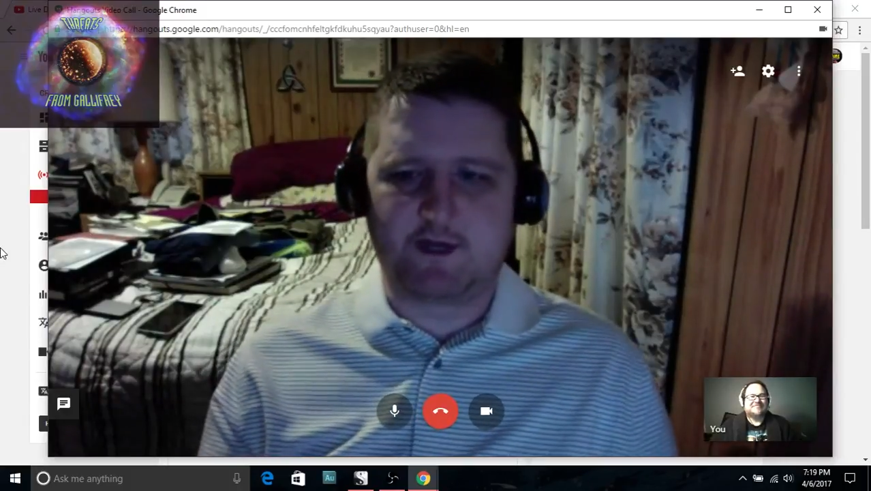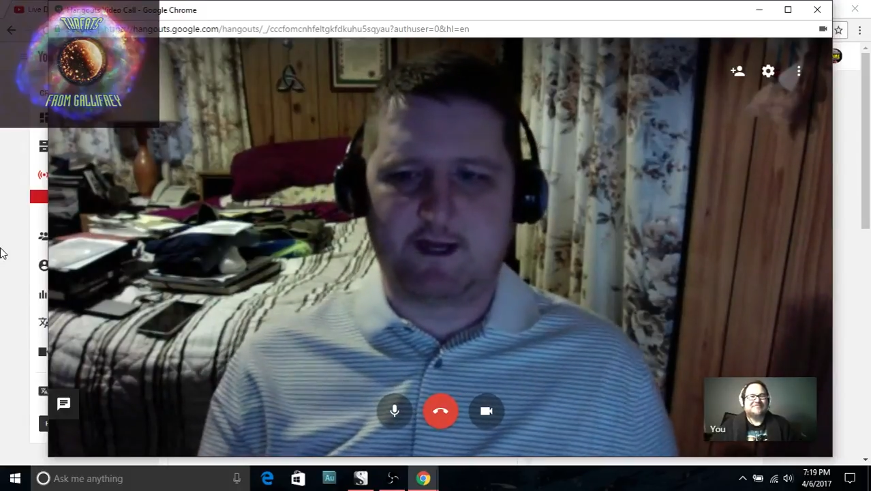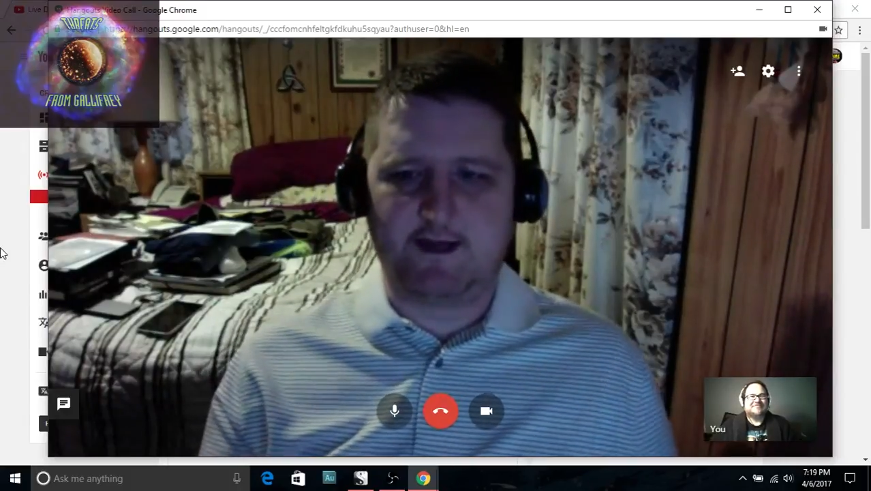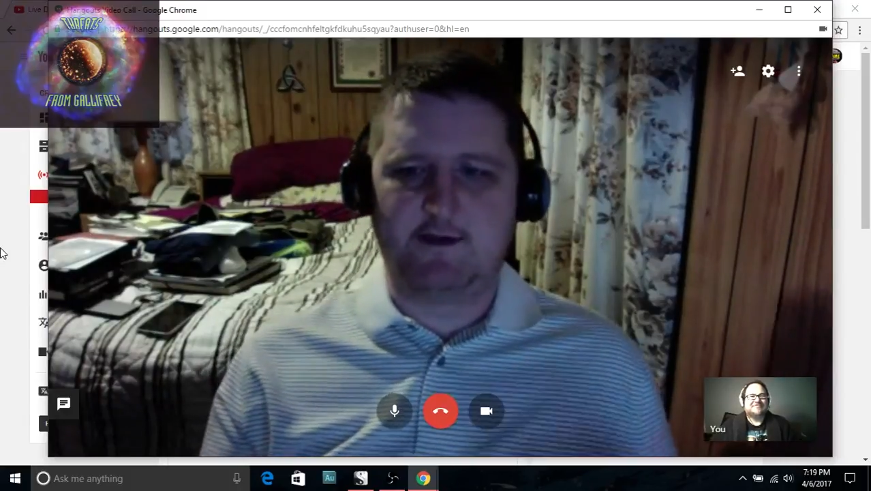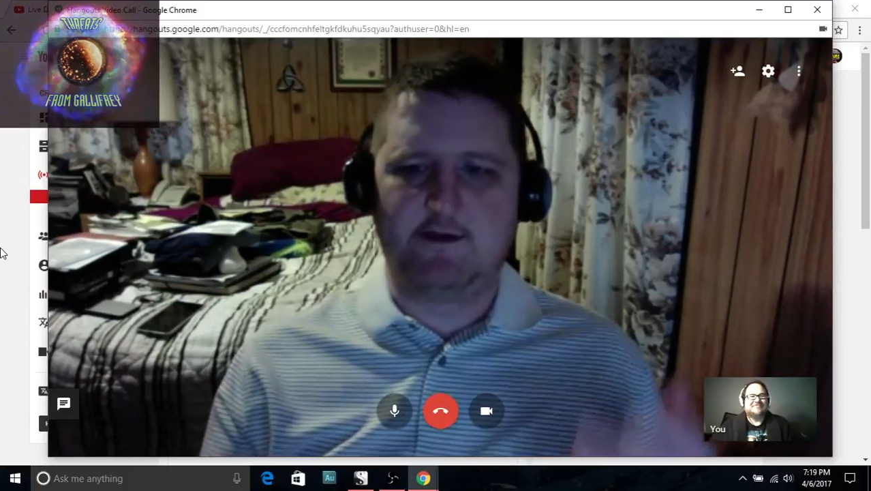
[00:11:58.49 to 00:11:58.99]

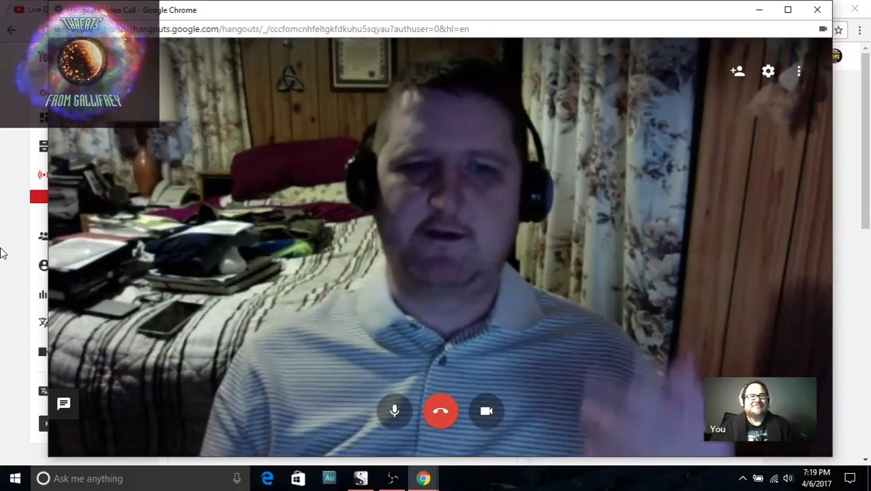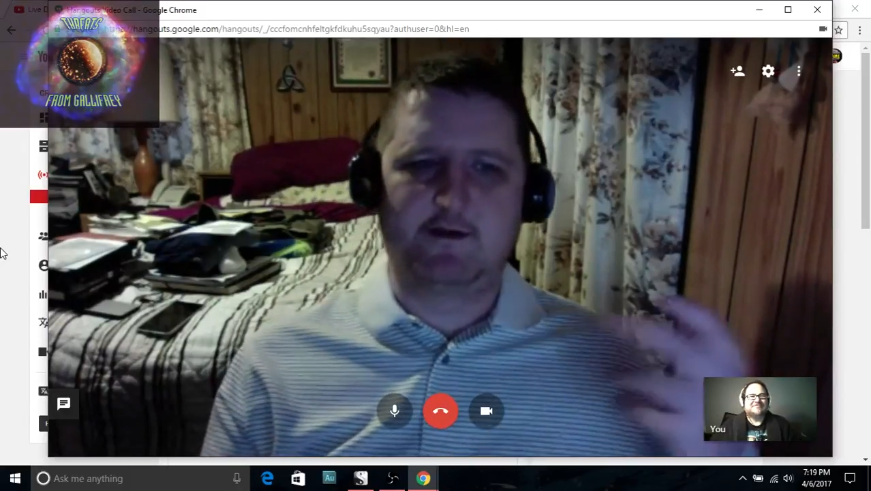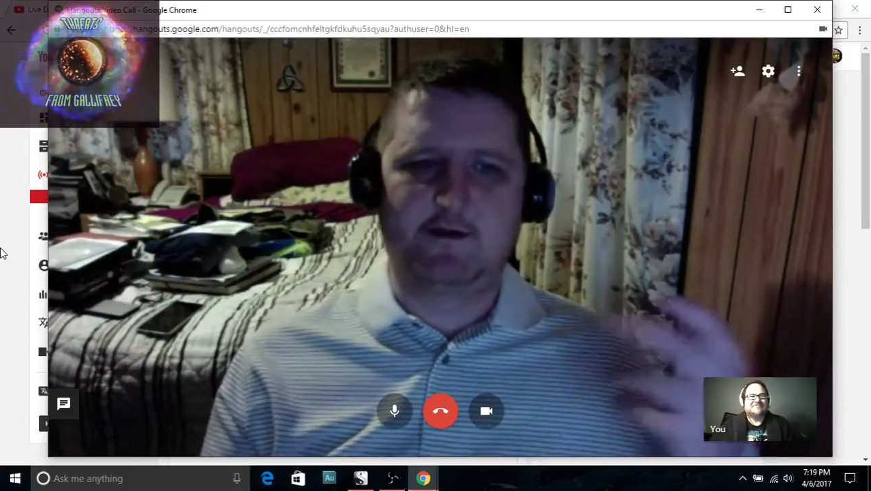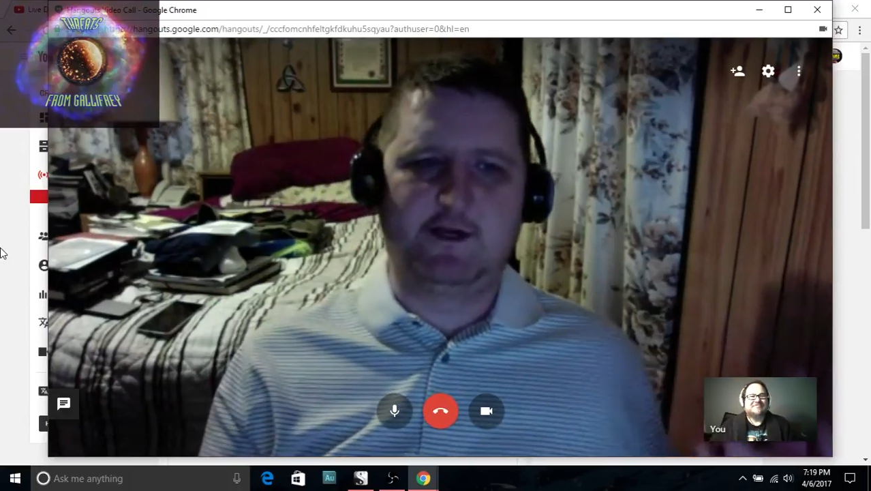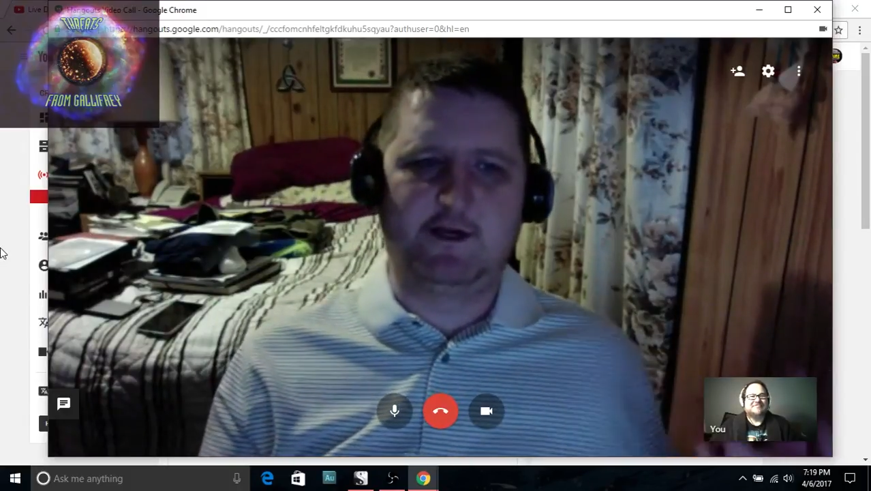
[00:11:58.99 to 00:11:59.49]
And
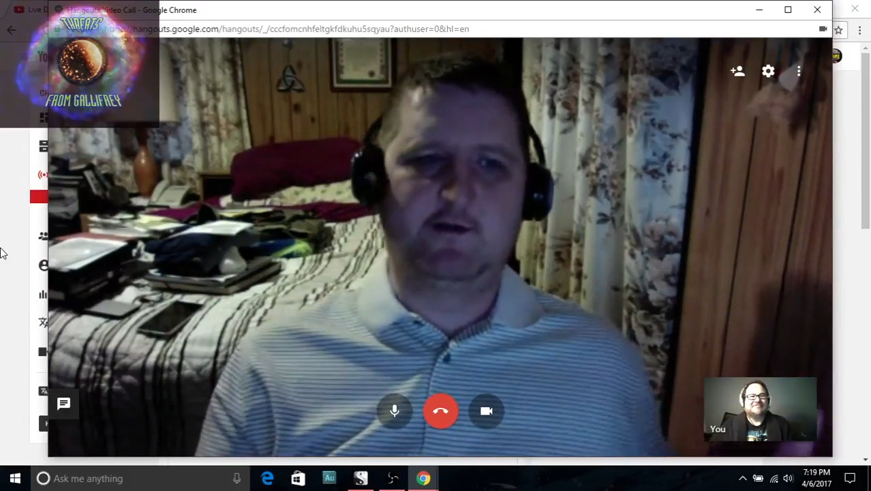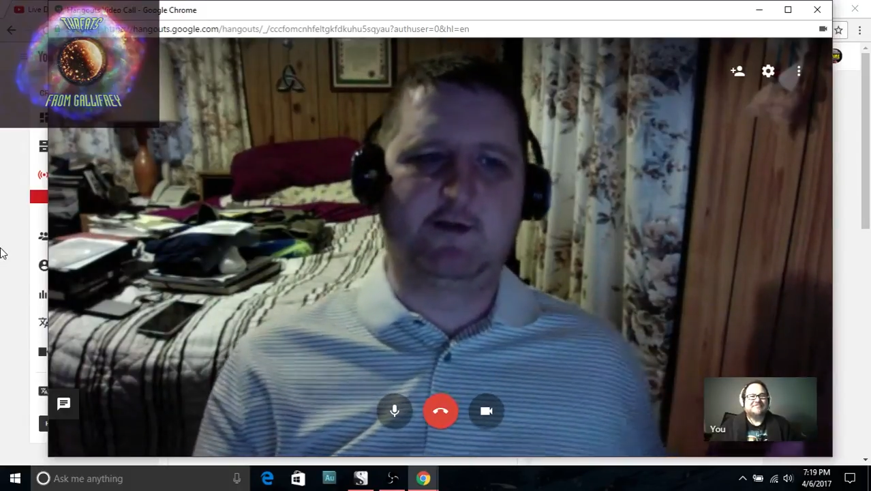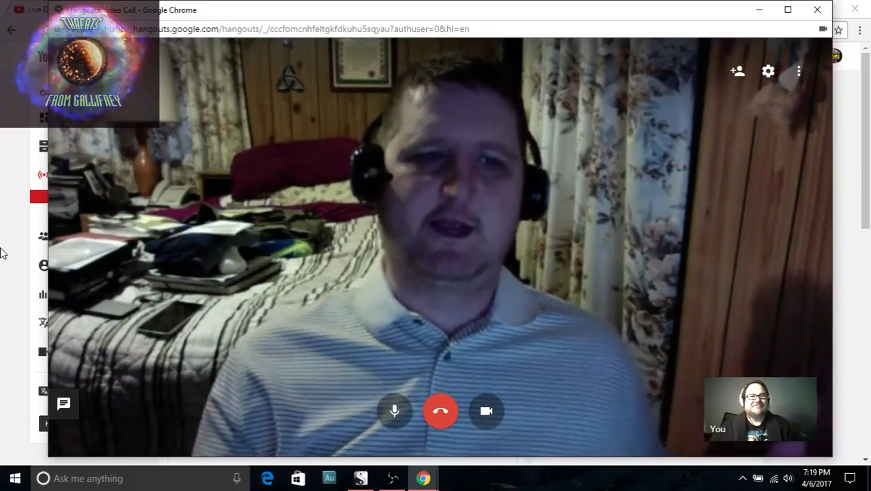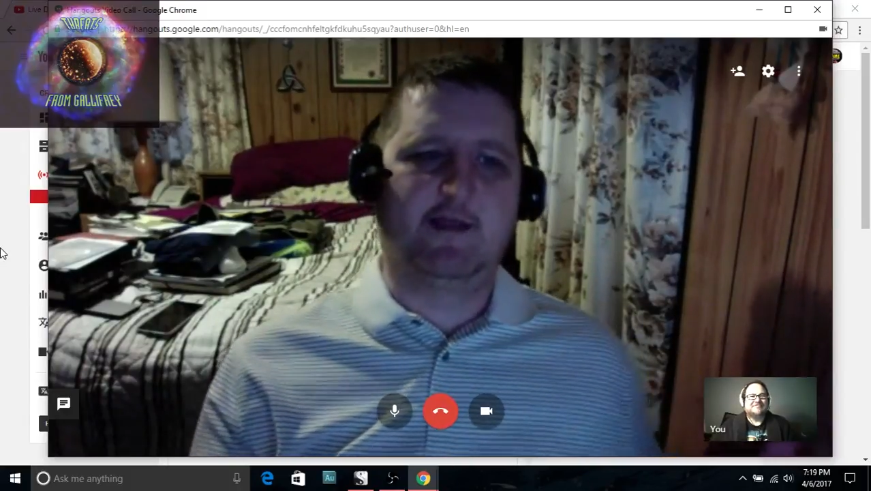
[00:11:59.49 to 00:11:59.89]
GM Dave